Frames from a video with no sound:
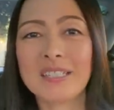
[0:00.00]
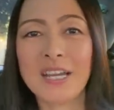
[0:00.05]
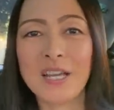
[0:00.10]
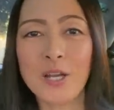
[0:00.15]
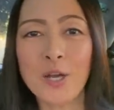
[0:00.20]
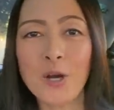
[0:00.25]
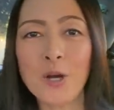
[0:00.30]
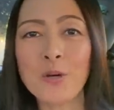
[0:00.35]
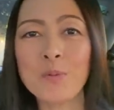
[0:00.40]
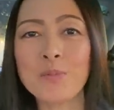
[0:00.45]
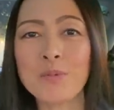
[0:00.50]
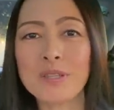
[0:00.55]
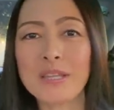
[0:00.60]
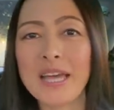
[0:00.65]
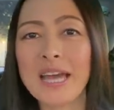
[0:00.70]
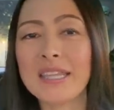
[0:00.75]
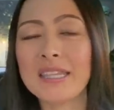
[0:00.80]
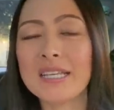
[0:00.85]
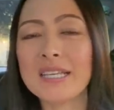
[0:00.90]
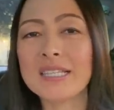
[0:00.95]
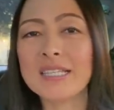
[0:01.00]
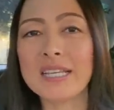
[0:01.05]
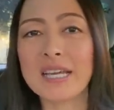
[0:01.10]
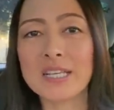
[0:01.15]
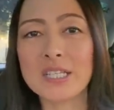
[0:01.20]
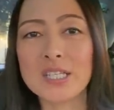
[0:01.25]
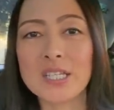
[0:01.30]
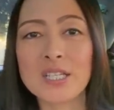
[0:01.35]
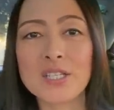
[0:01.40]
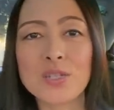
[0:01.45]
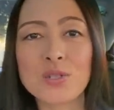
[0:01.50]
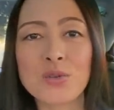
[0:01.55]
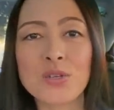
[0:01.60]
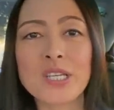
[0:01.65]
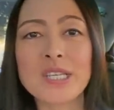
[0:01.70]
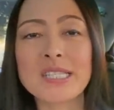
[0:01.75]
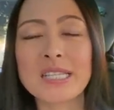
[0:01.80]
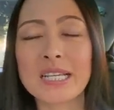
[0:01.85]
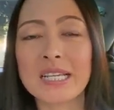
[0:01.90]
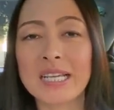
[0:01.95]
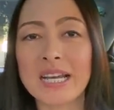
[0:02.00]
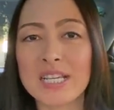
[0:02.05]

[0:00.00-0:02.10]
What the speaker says: I hope that these accessories and